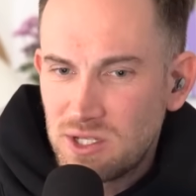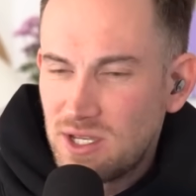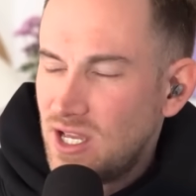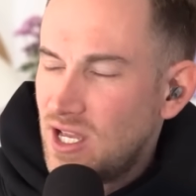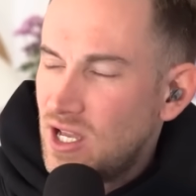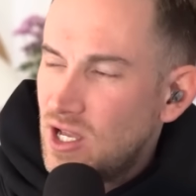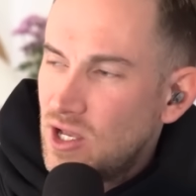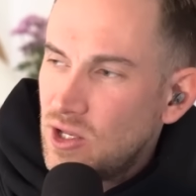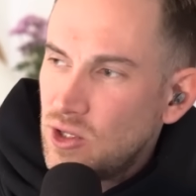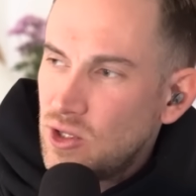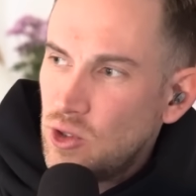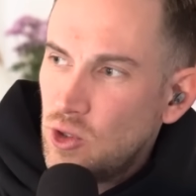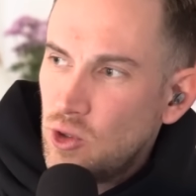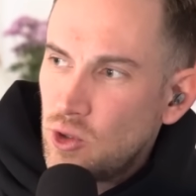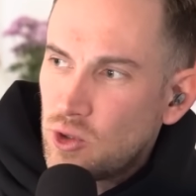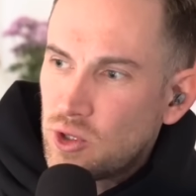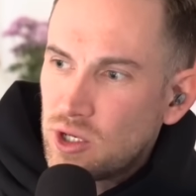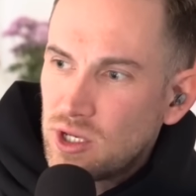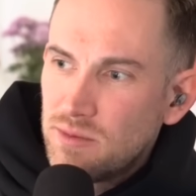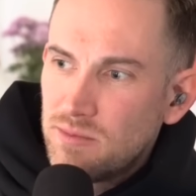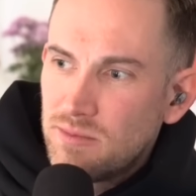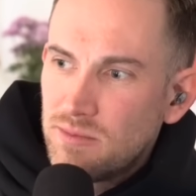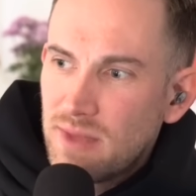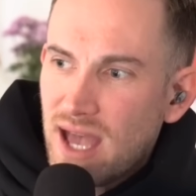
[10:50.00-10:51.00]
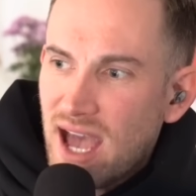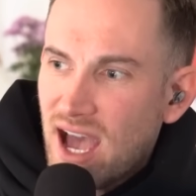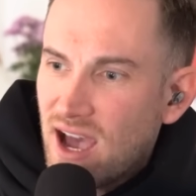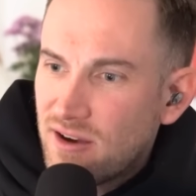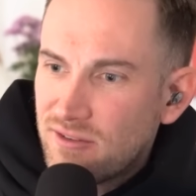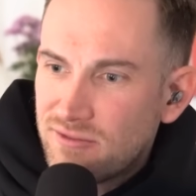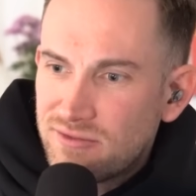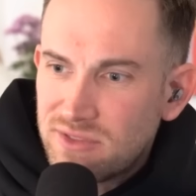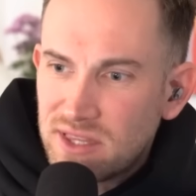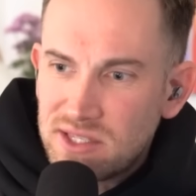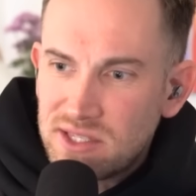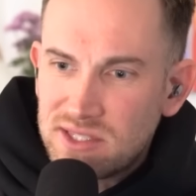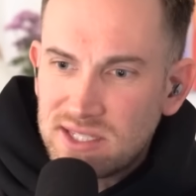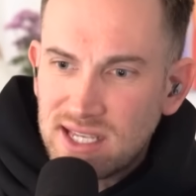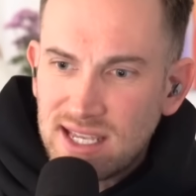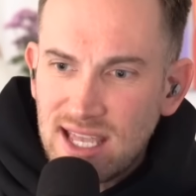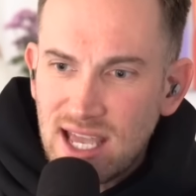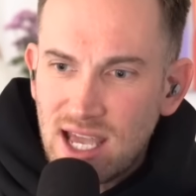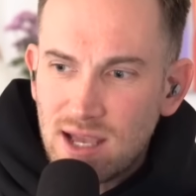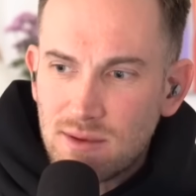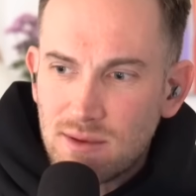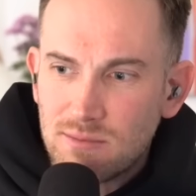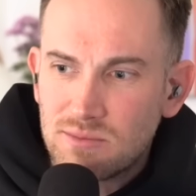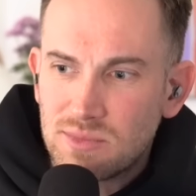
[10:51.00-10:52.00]
You can have the
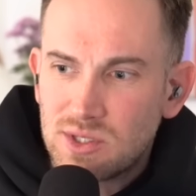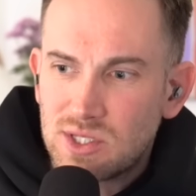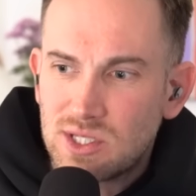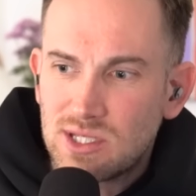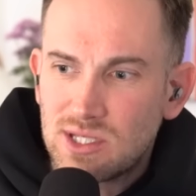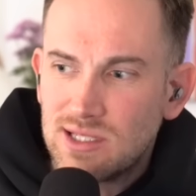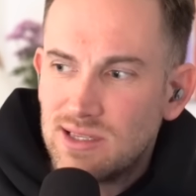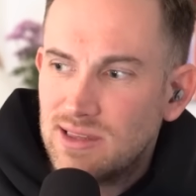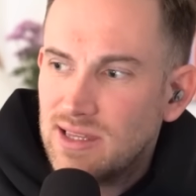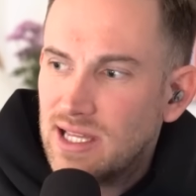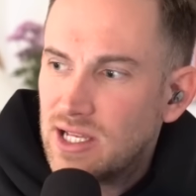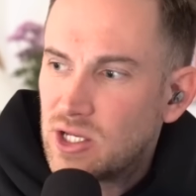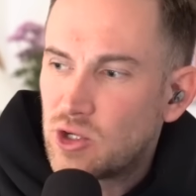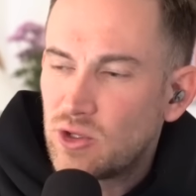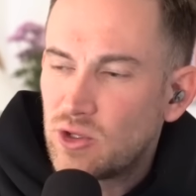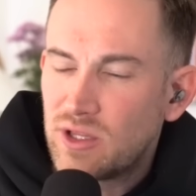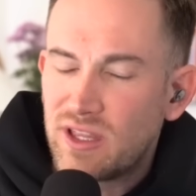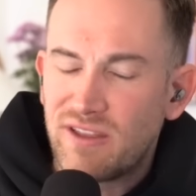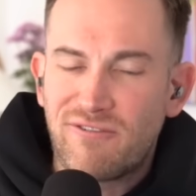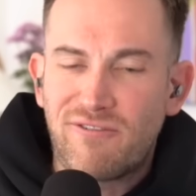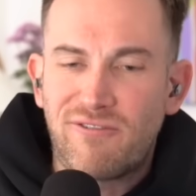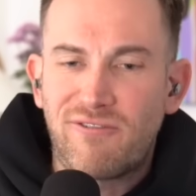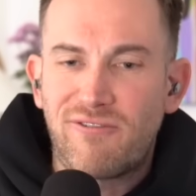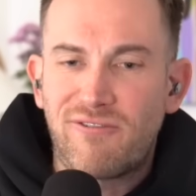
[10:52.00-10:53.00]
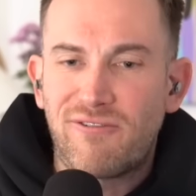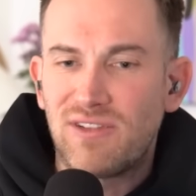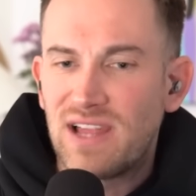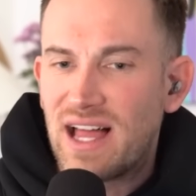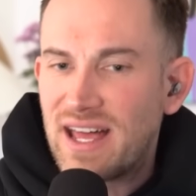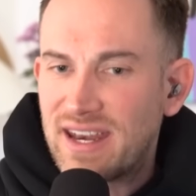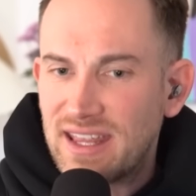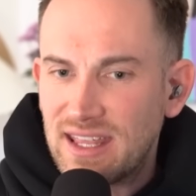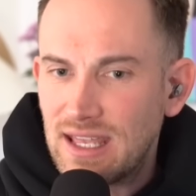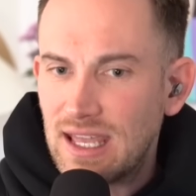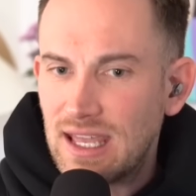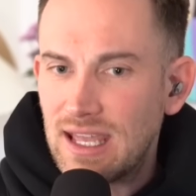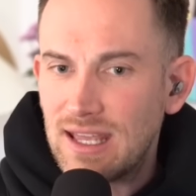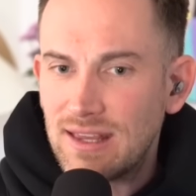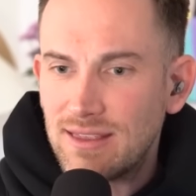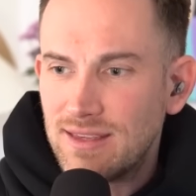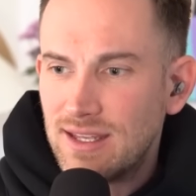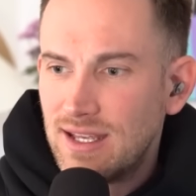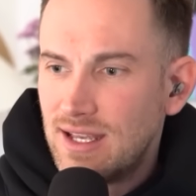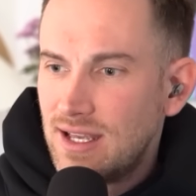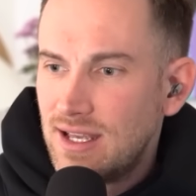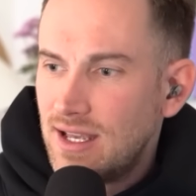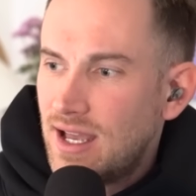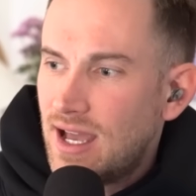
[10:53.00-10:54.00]
DMs literally flooding in.
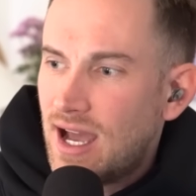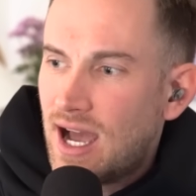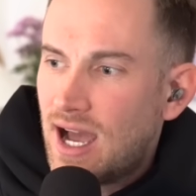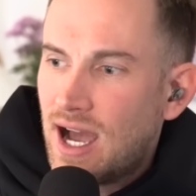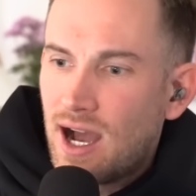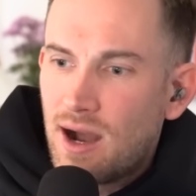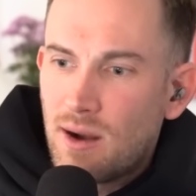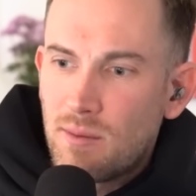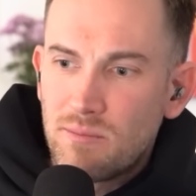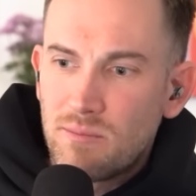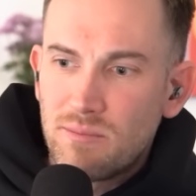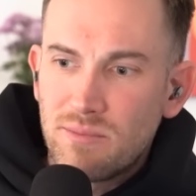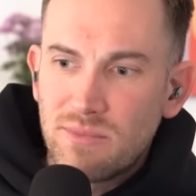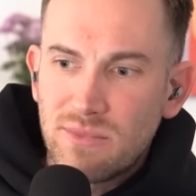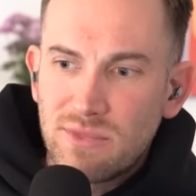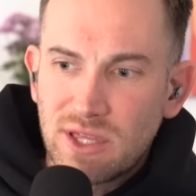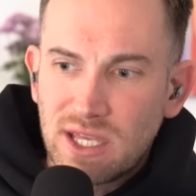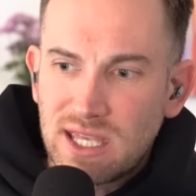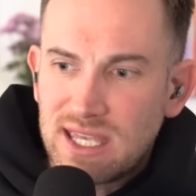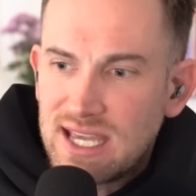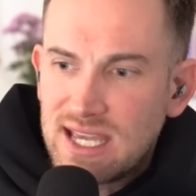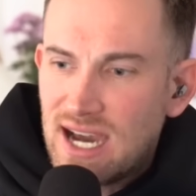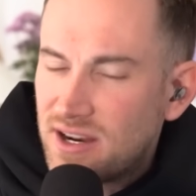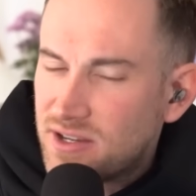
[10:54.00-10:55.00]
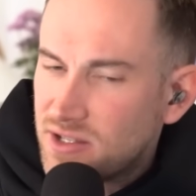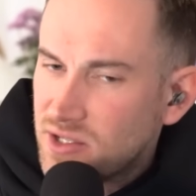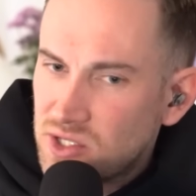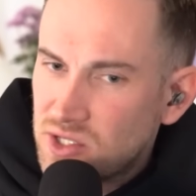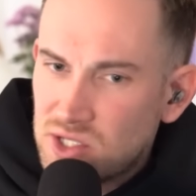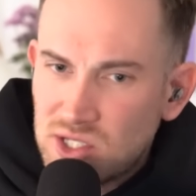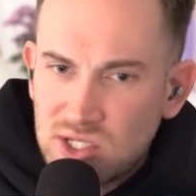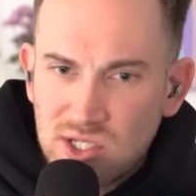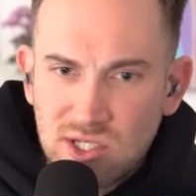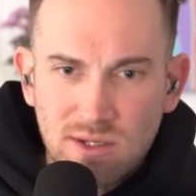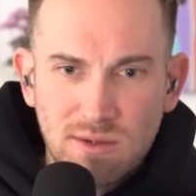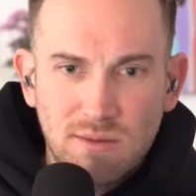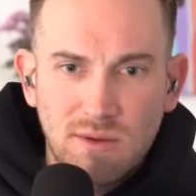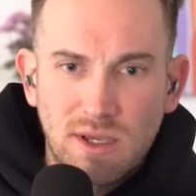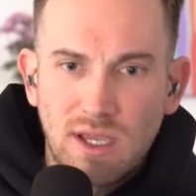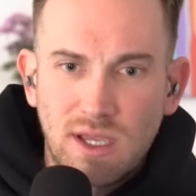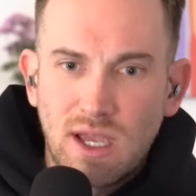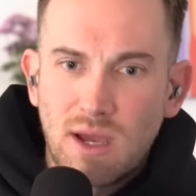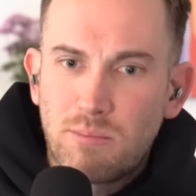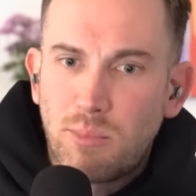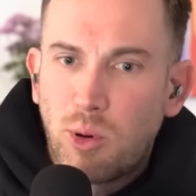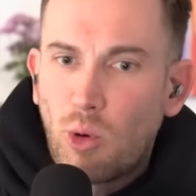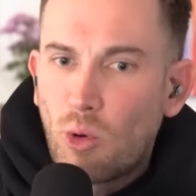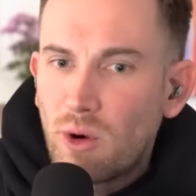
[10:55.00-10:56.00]
The gutters, you know,
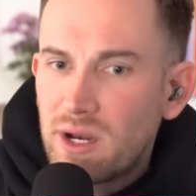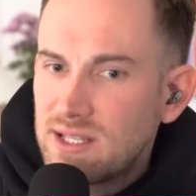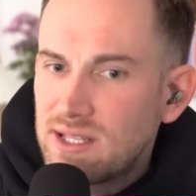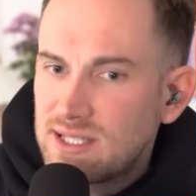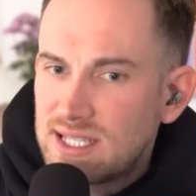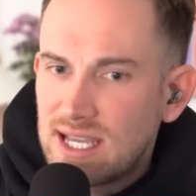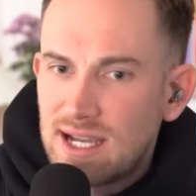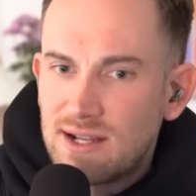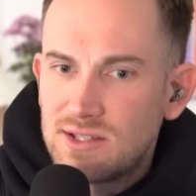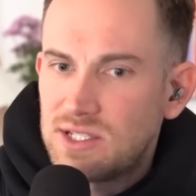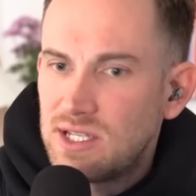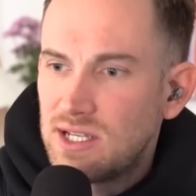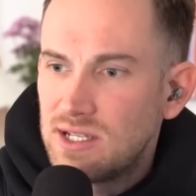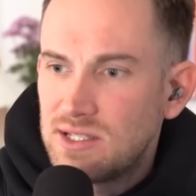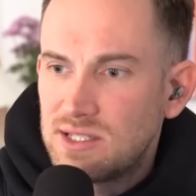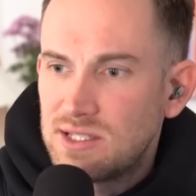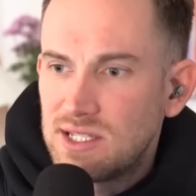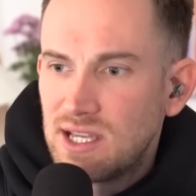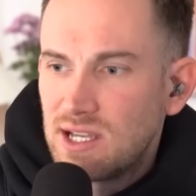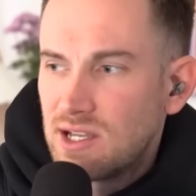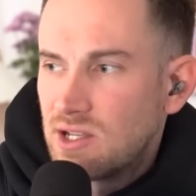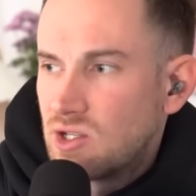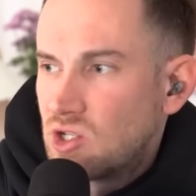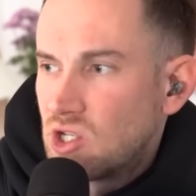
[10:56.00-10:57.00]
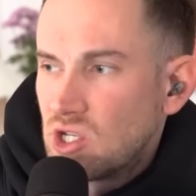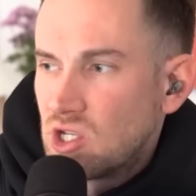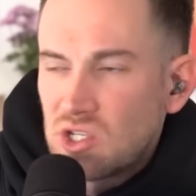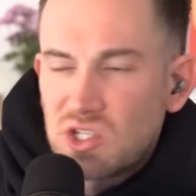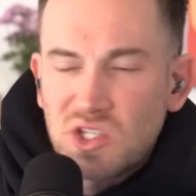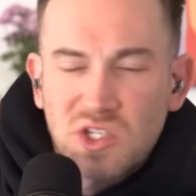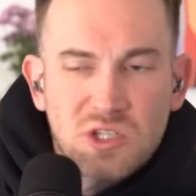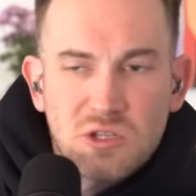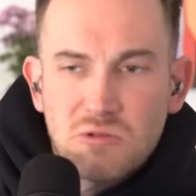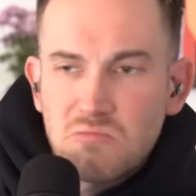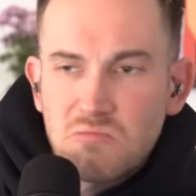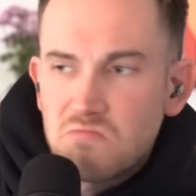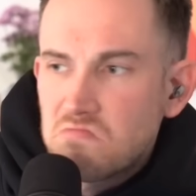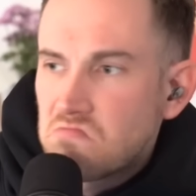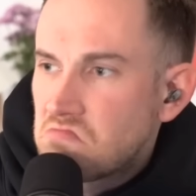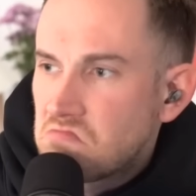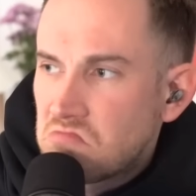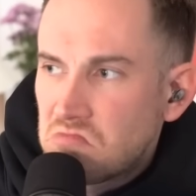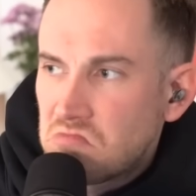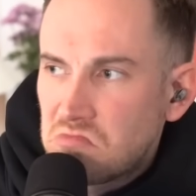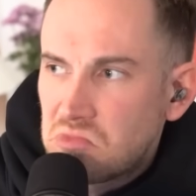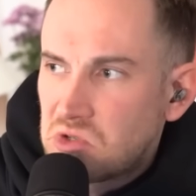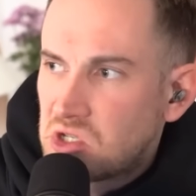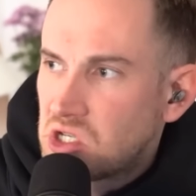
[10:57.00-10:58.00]
pouring down to your dick, just
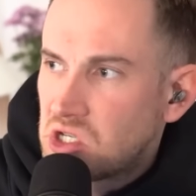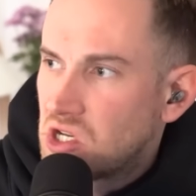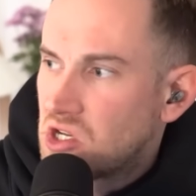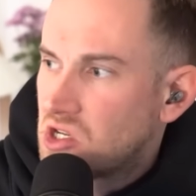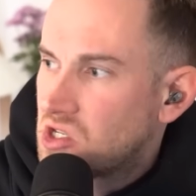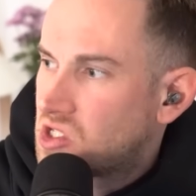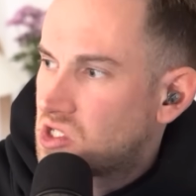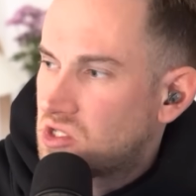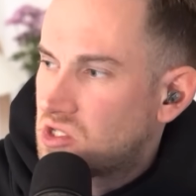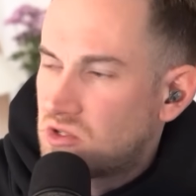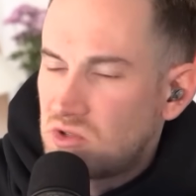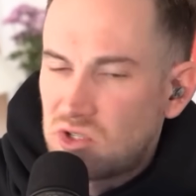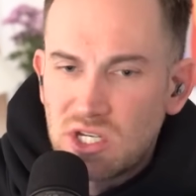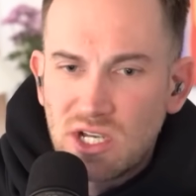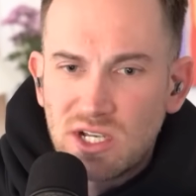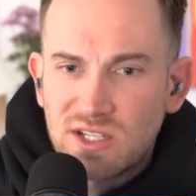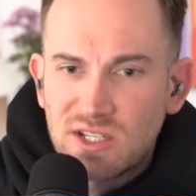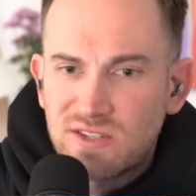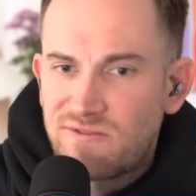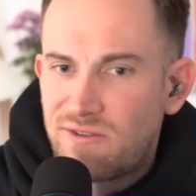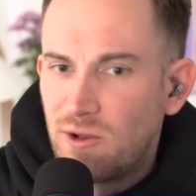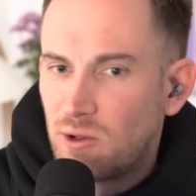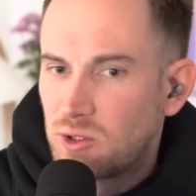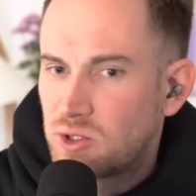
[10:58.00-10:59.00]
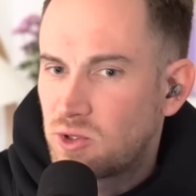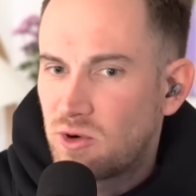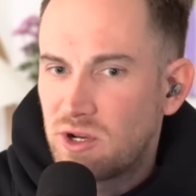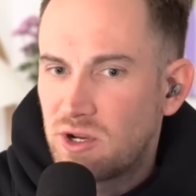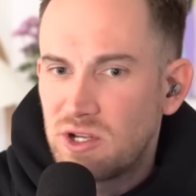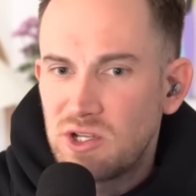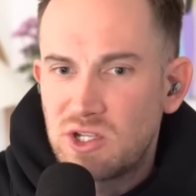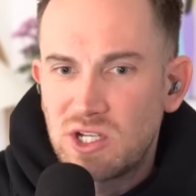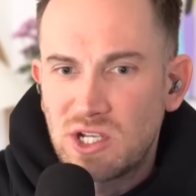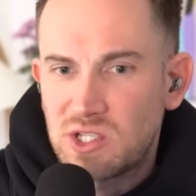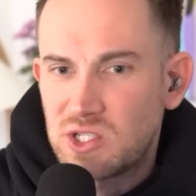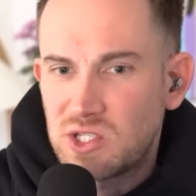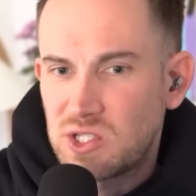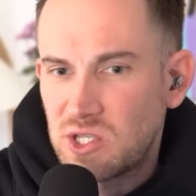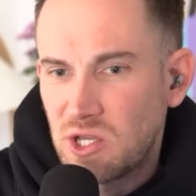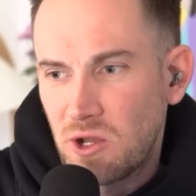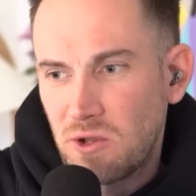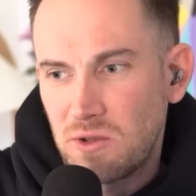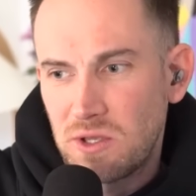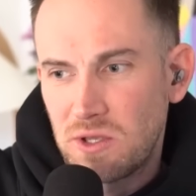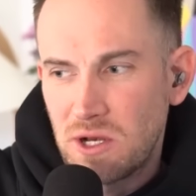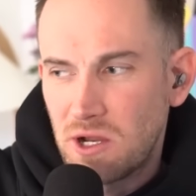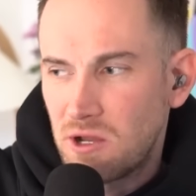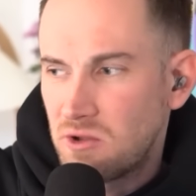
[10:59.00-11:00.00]
filtering just so,
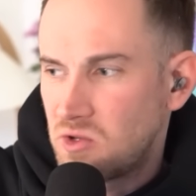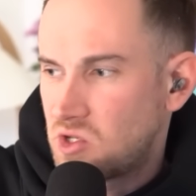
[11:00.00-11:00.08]
you know,